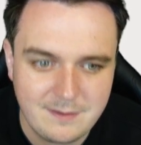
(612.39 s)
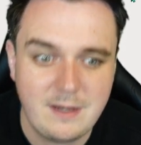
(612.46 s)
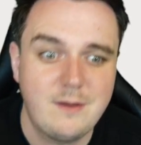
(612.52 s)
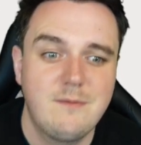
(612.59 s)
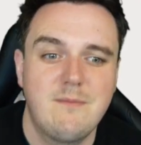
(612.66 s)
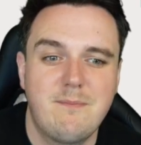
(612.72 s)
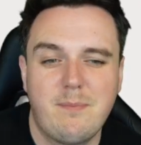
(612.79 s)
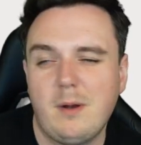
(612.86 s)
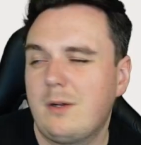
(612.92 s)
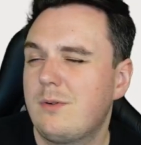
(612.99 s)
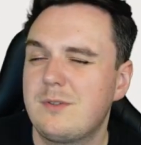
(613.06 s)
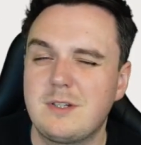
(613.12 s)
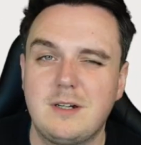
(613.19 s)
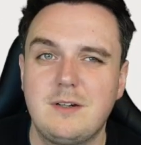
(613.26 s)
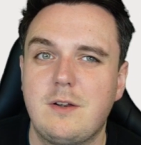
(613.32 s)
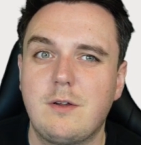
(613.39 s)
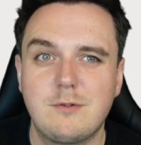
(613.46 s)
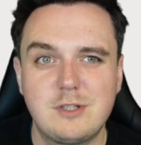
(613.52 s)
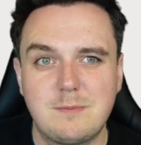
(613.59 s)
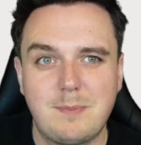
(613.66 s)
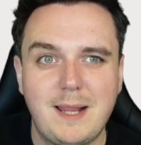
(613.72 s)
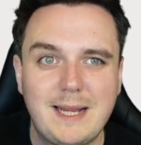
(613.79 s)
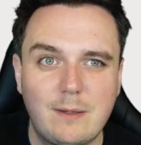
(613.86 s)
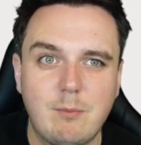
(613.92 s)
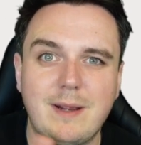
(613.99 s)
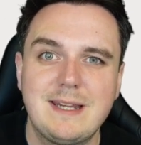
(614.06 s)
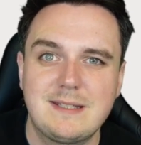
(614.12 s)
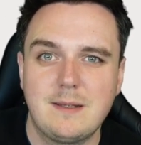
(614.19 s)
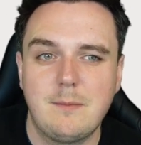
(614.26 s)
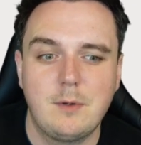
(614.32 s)
Now barcodes aren't all just black and
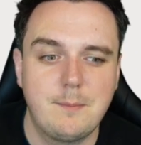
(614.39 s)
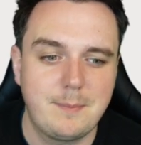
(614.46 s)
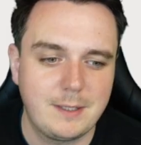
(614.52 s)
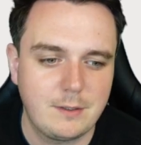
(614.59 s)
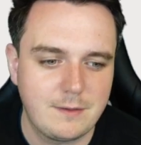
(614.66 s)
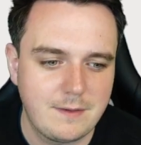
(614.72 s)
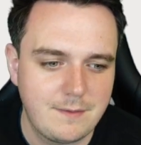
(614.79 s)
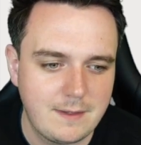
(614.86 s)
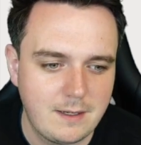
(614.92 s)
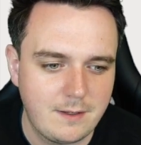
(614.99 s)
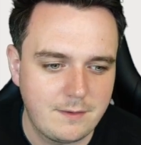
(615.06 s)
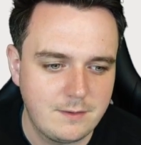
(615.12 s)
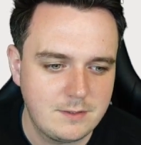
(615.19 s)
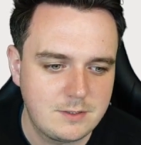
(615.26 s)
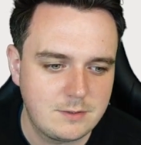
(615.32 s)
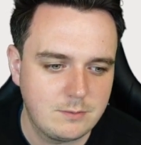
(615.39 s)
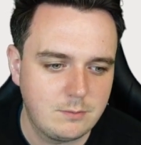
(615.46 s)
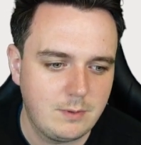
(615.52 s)
white, some are bigger than the others, so